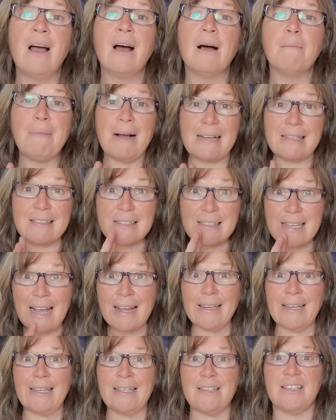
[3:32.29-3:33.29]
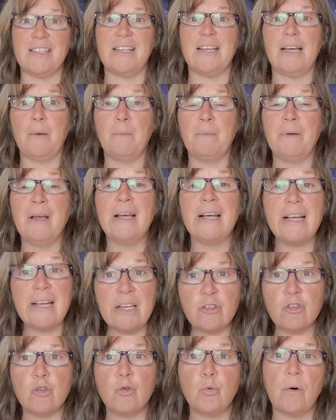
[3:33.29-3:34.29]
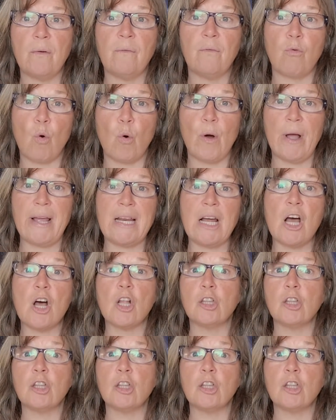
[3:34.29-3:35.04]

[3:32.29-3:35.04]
My second tip is to avoid